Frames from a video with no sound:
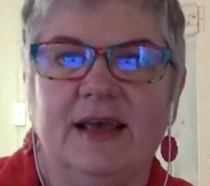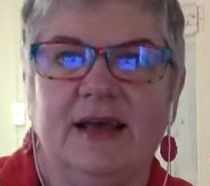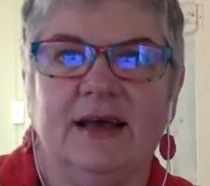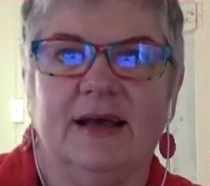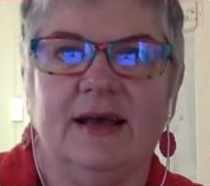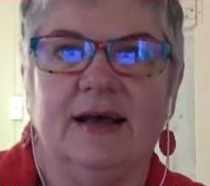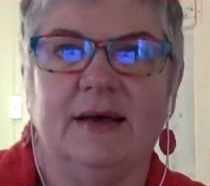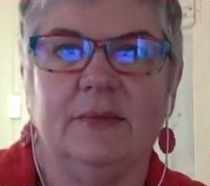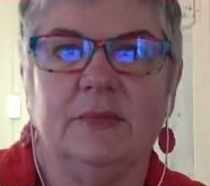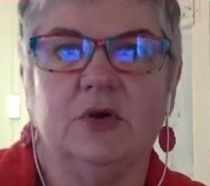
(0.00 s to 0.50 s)

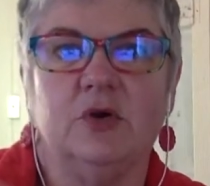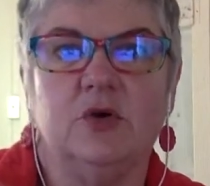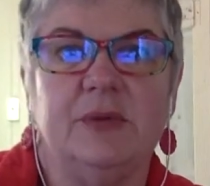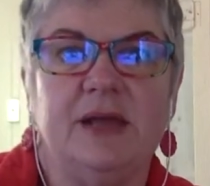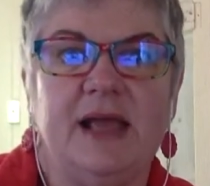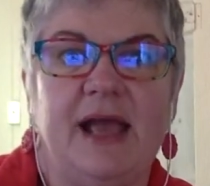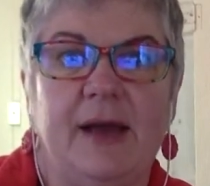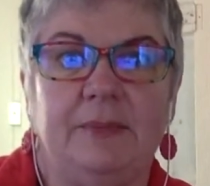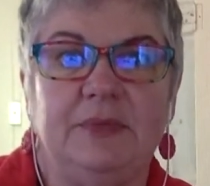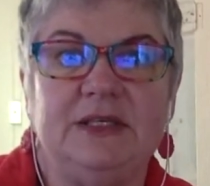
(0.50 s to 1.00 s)
It could be
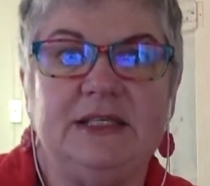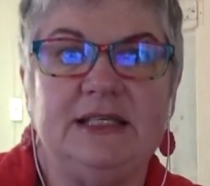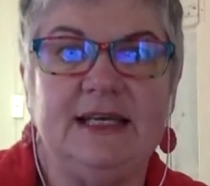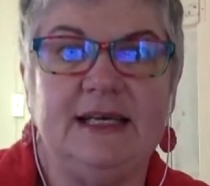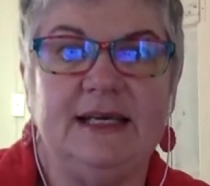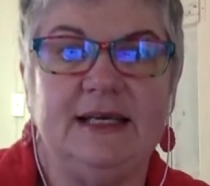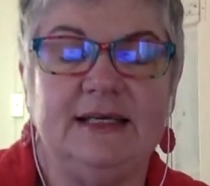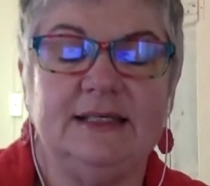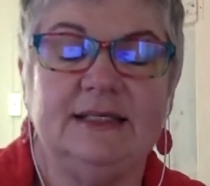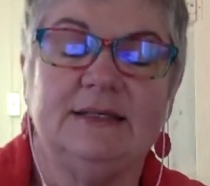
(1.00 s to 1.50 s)
happy
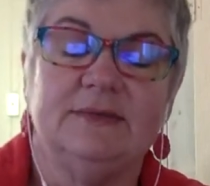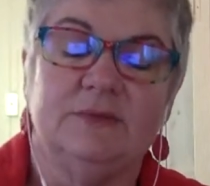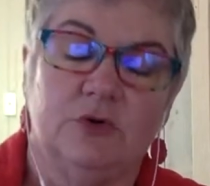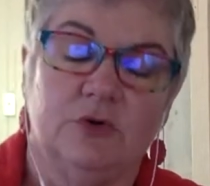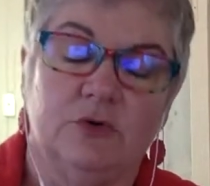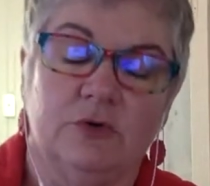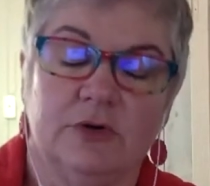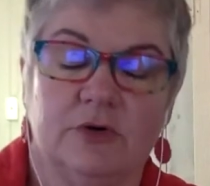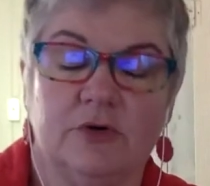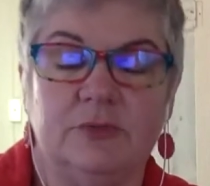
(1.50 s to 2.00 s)
tears,
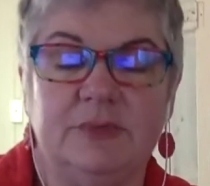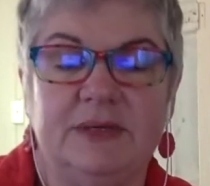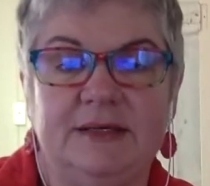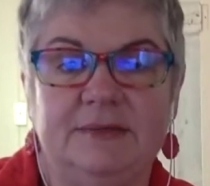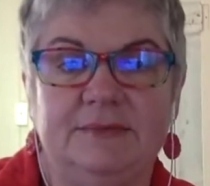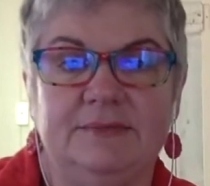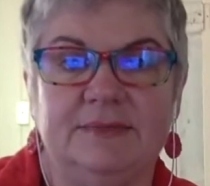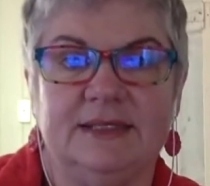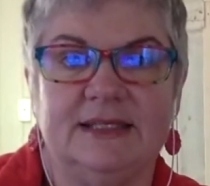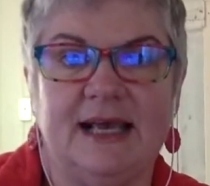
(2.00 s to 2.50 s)
or it could be
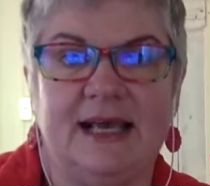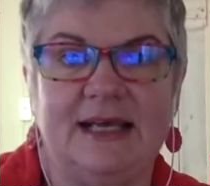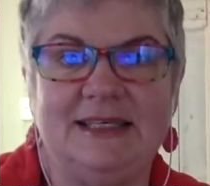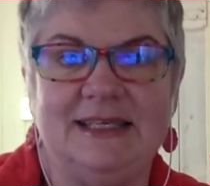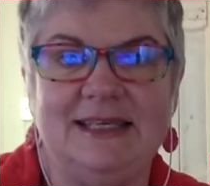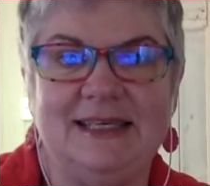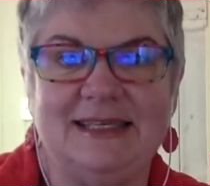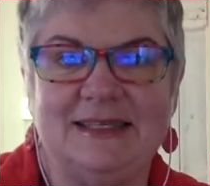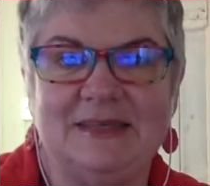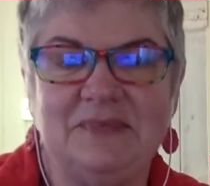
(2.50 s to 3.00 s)
sad
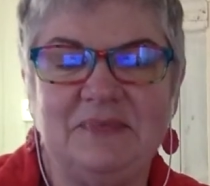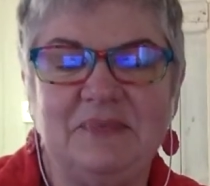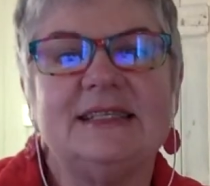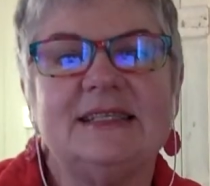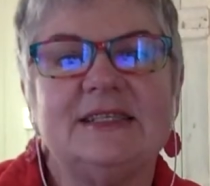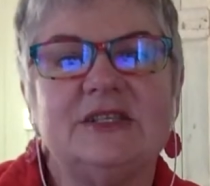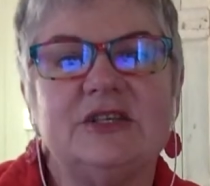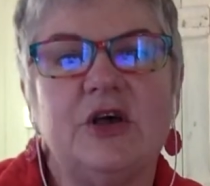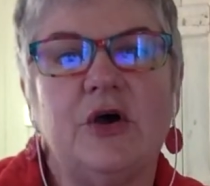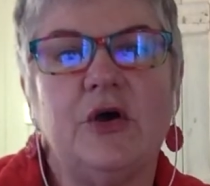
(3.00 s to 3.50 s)
tears.
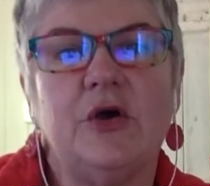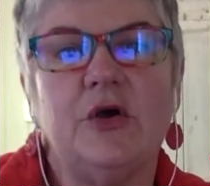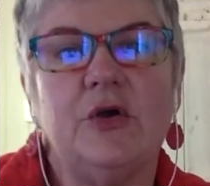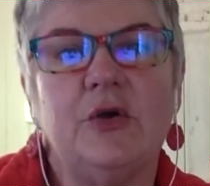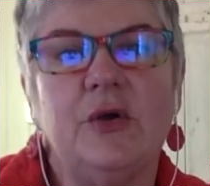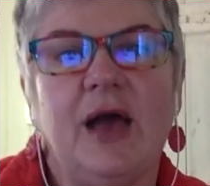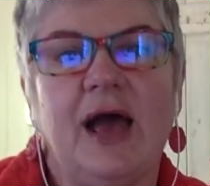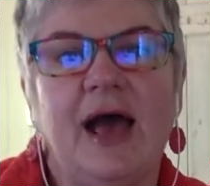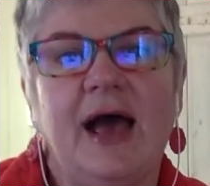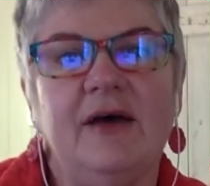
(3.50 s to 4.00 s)

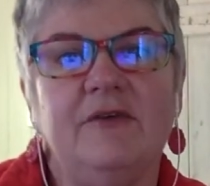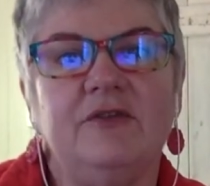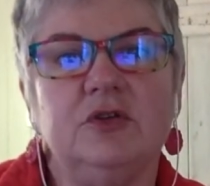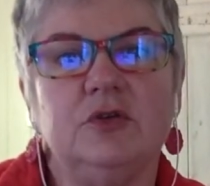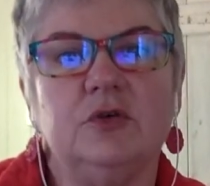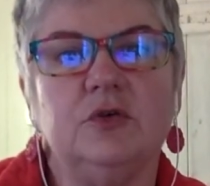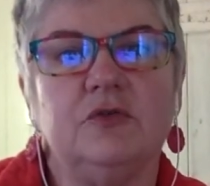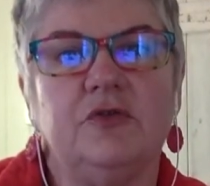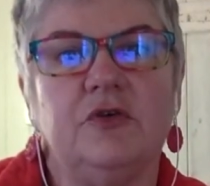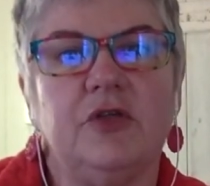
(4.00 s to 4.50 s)
So have a
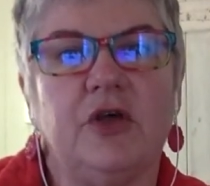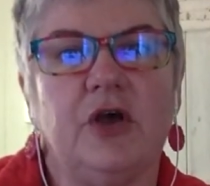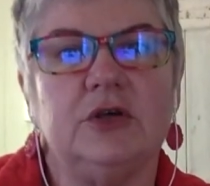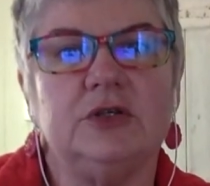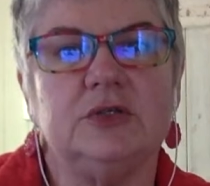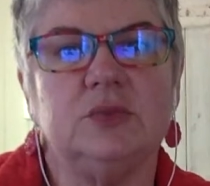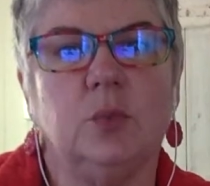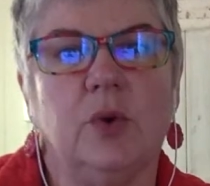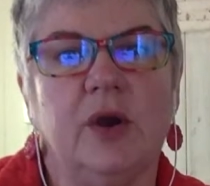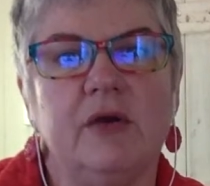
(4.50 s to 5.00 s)
look for
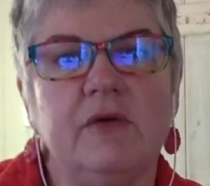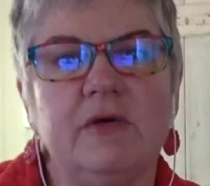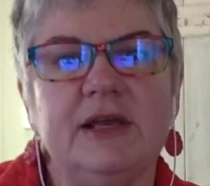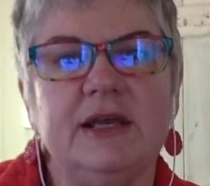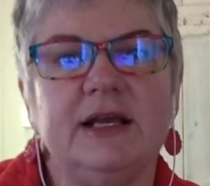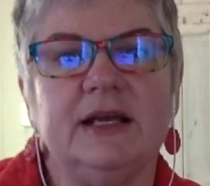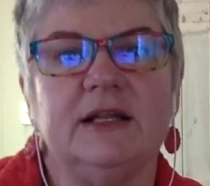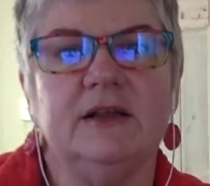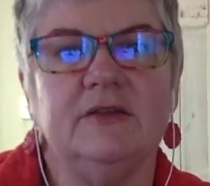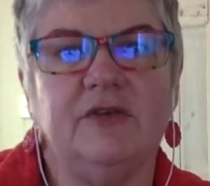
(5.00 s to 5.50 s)
those. Where are your
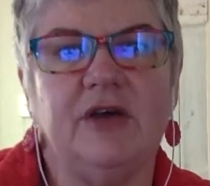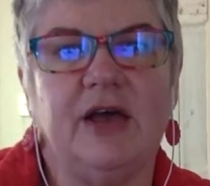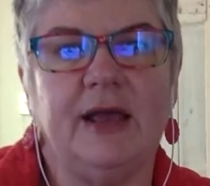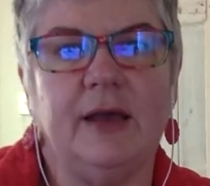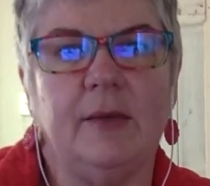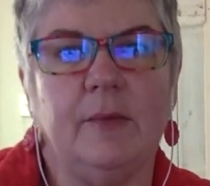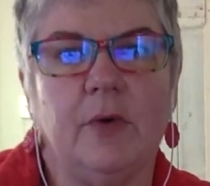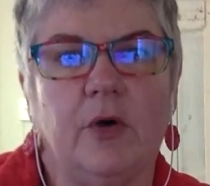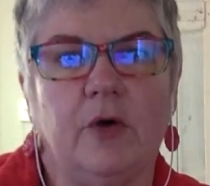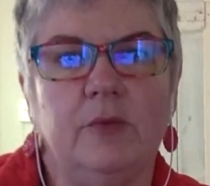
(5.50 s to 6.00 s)

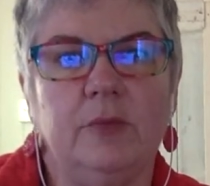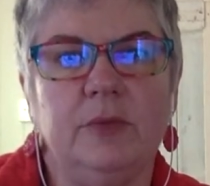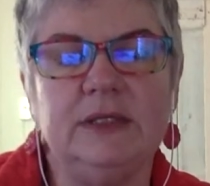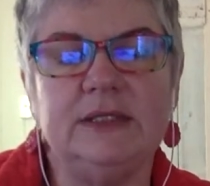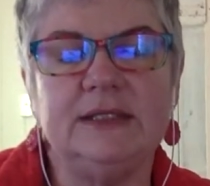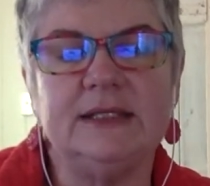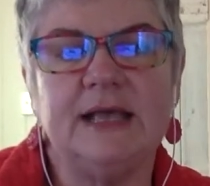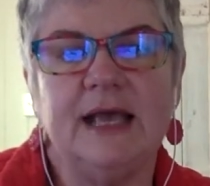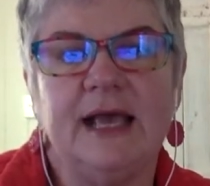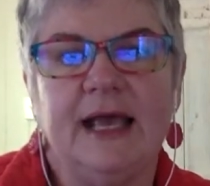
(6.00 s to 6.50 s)
cliffhanger
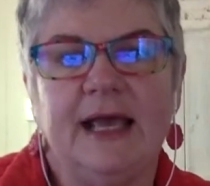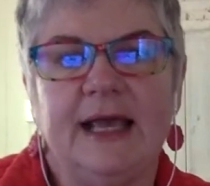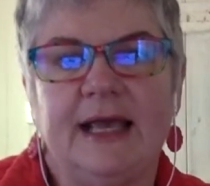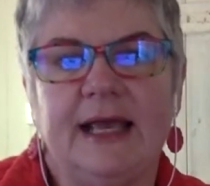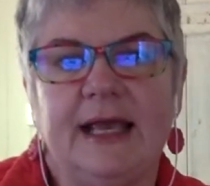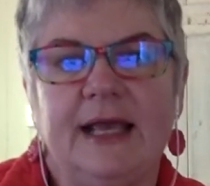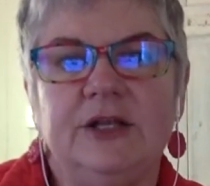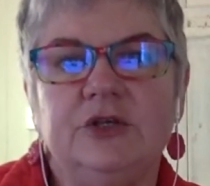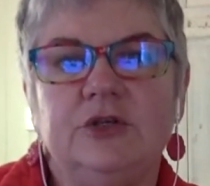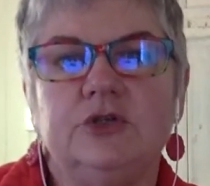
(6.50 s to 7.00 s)
moments?
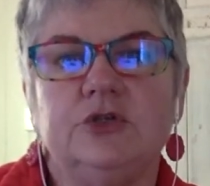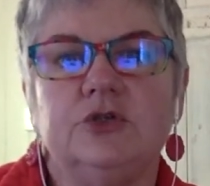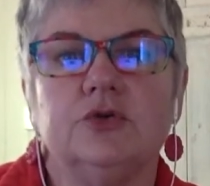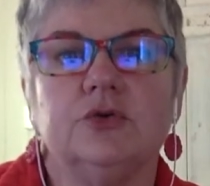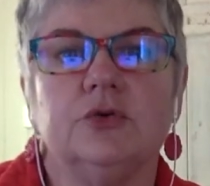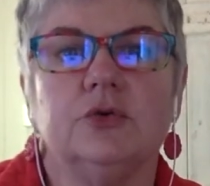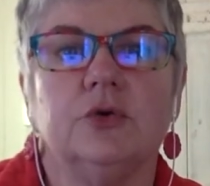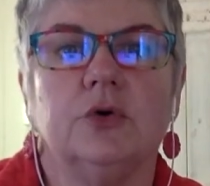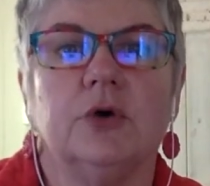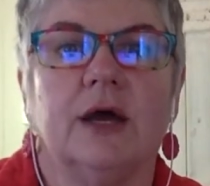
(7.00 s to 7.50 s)
Can you
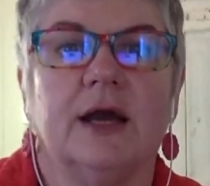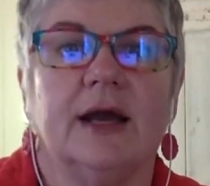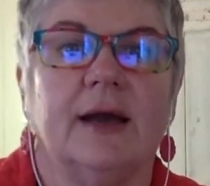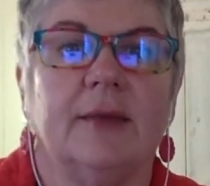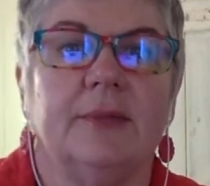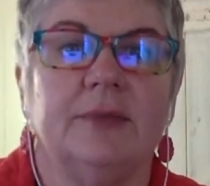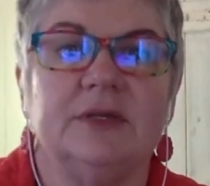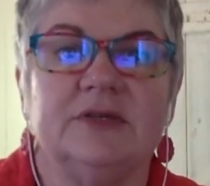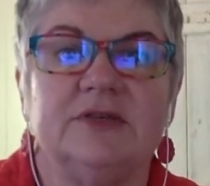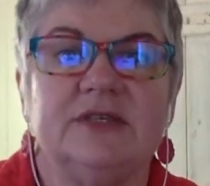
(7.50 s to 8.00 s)
draw a
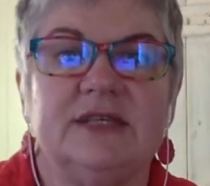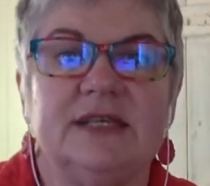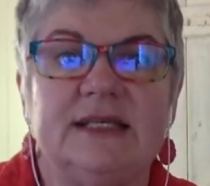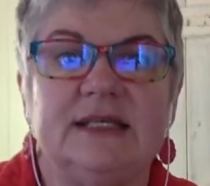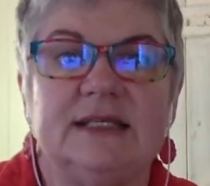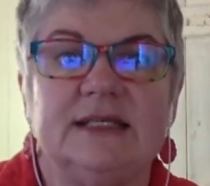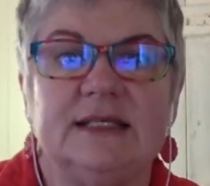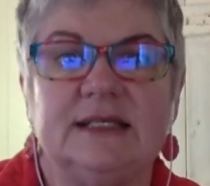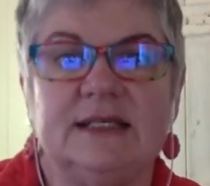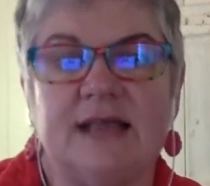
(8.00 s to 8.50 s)
couple of
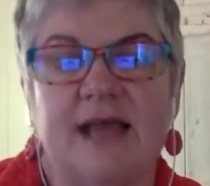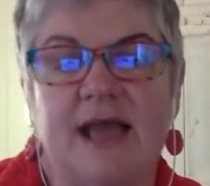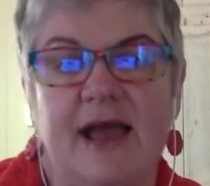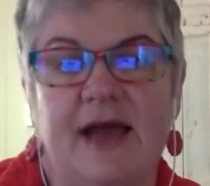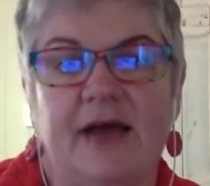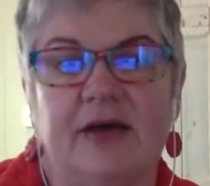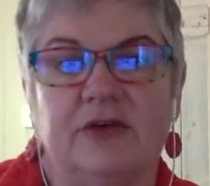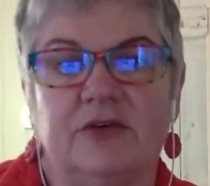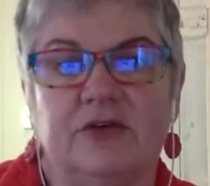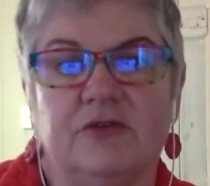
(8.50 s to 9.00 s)
sentences
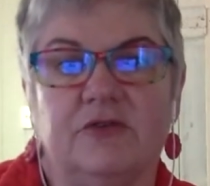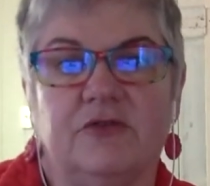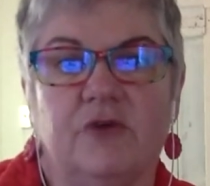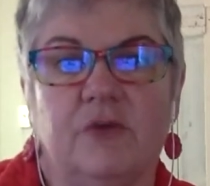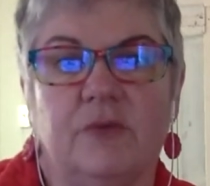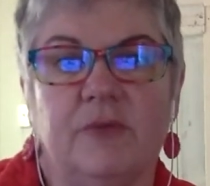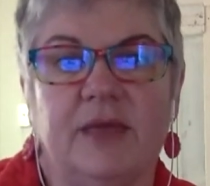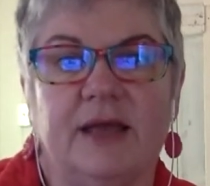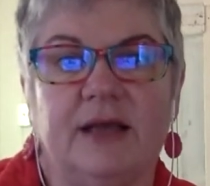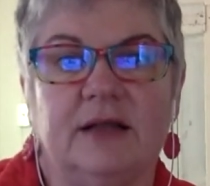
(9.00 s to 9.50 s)
out
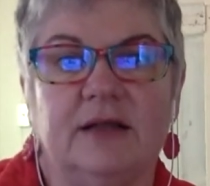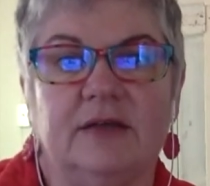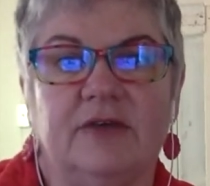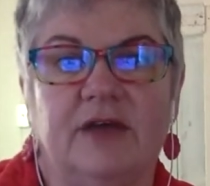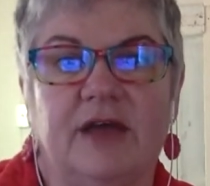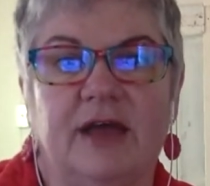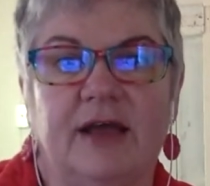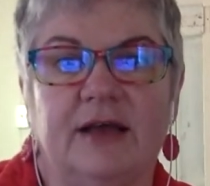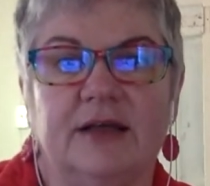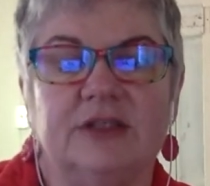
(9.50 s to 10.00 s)
from that
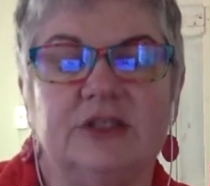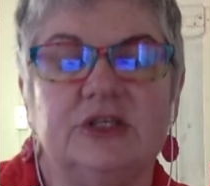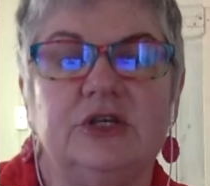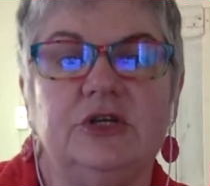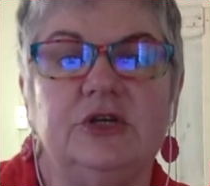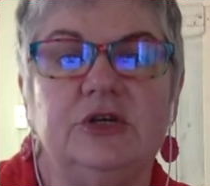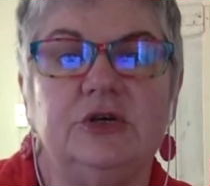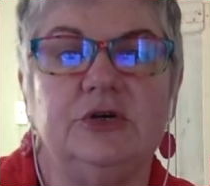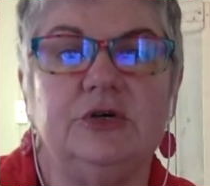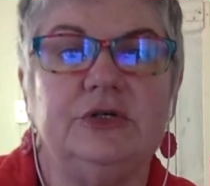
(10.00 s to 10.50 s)
cliffhanger to
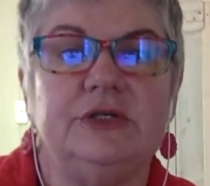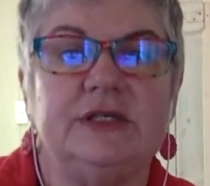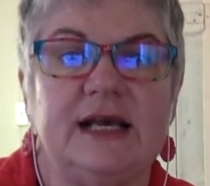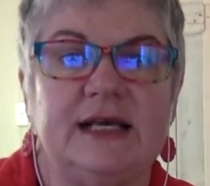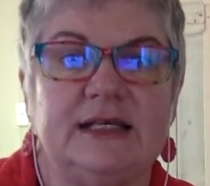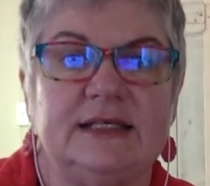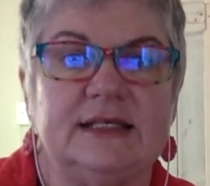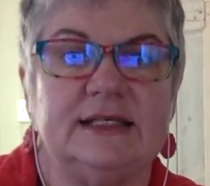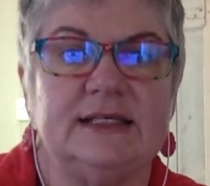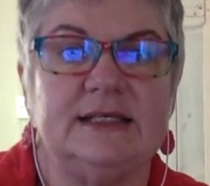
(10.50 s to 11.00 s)
use
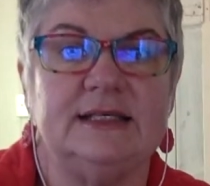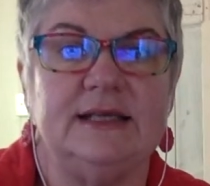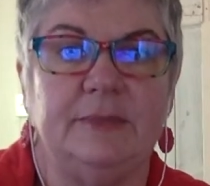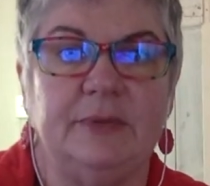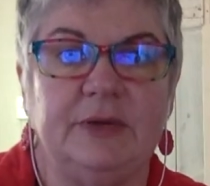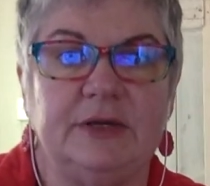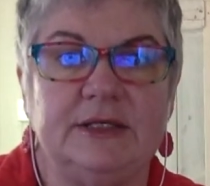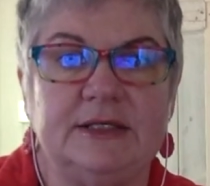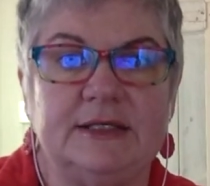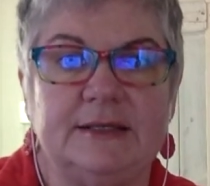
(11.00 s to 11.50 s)
as a
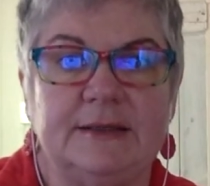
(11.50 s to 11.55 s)
snippet?